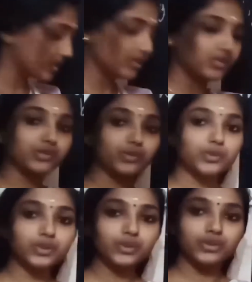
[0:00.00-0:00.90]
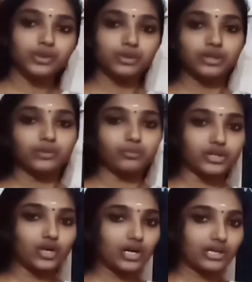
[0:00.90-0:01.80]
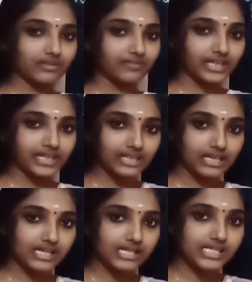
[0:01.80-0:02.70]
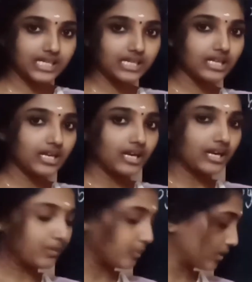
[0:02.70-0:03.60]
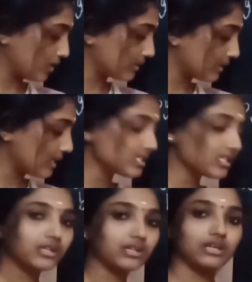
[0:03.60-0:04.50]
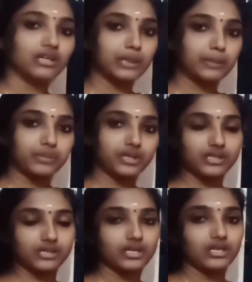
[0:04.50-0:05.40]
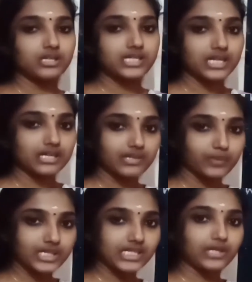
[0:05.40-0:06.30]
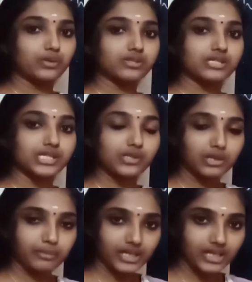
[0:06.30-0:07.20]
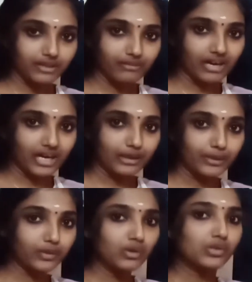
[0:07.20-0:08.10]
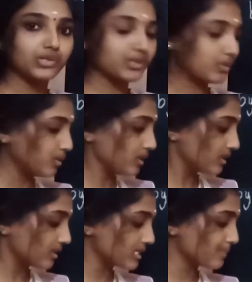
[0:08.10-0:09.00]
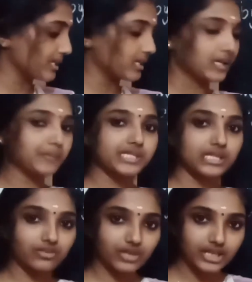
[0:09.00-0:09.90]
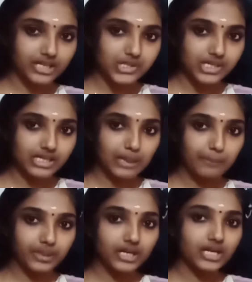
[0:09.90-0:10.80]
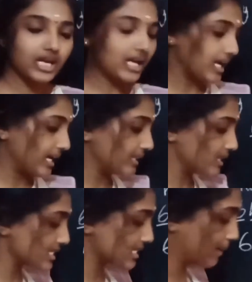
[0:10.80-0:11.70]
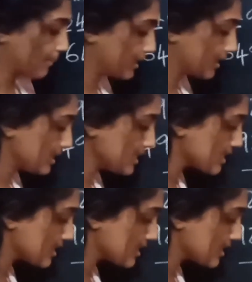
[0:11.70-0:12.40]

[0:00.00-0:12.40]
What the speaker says: So, we got the final answer. And we know that a number starting with 0 does not make any value. So, this becomes a 3-digit number. And this number is